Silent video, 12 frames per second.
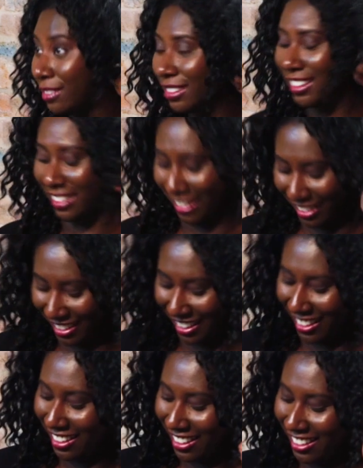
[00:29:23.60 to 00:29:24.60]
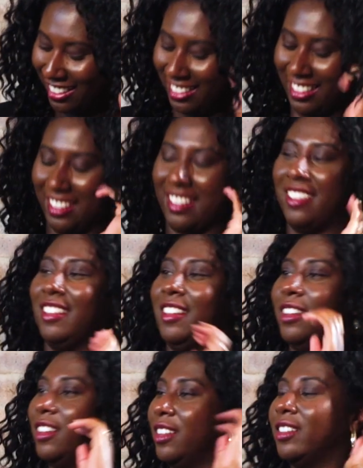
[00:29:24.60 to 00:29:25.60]
Yeah, there you go. So,
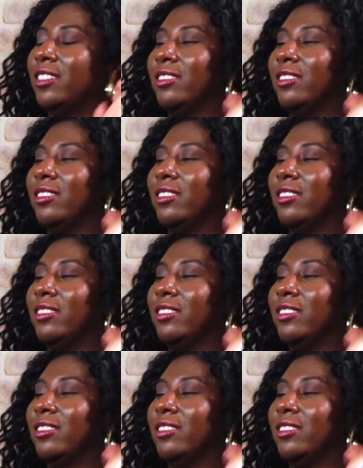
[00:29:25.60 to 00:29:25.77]
but